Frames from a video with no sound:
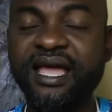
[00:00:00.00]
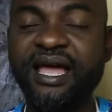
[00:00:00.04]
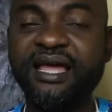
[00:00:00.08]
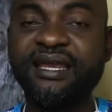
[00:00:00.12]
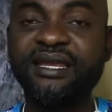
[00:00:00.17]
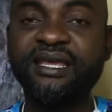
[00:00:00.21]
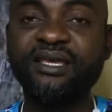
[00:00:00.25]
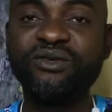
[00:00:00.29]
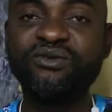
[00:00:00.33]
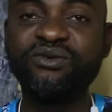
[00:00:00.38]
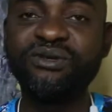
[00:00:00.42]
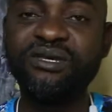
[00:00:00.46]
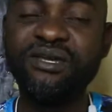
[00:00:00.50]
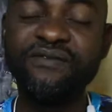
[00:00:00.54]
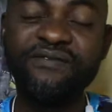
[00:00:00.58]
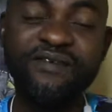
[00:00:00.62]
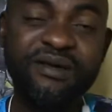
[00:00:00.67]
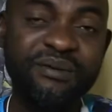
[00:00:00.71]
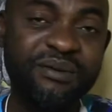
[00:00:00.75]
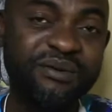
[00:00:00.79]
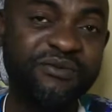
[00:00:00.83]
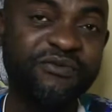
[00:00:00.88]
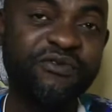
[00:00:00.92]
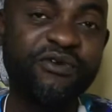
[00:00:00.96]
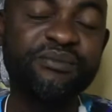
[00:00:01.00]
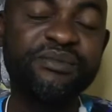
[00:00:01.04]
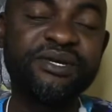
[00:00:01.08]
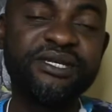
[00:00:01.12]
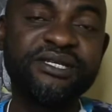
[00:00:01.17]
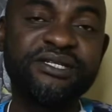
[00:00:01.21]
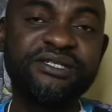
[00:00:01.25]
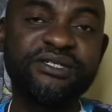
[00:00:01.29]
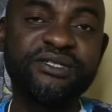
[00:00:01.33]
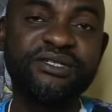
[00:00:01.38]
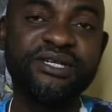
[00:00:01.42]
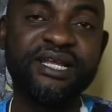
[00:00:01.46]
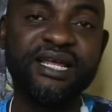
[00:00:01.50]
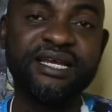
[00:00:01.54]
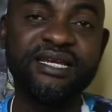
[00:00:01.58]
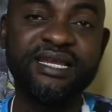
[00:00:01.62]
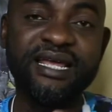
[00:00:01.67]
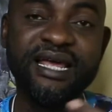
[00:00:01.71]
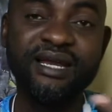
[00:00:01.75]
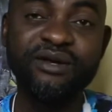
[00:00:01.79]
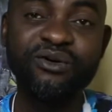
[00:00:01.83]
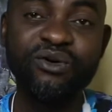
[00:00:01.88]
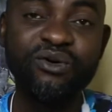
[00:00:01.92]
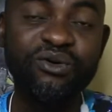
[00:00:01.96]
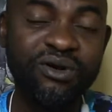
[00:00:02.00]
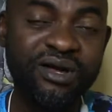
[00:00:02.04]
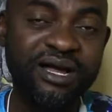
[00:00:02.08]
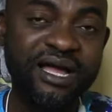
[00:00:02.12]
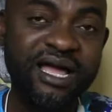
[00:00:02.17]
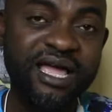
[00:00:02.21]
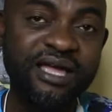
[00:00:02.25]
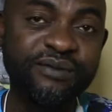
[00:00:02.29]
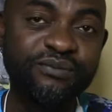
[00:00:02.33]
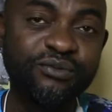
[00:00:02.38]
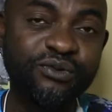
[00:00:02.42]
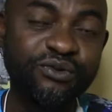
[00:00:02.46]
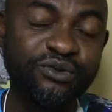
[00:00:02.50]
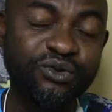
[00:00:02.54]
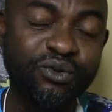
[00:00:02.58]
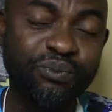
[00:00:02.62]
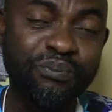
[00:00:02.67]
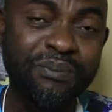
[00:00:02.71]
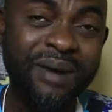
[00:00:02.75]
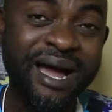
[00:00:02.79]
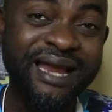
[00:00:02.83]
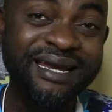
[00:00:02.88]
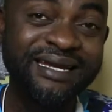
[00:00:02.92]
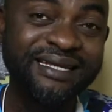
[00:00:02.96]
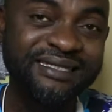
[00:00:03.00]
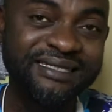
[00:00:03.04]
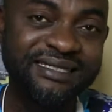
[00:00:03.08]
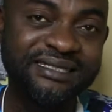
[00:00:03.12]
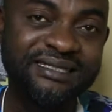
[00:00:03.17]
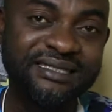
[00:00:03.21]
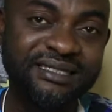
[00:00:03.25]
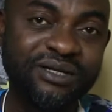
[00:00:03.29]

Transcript: And then you give them information and they are no longer able to manage it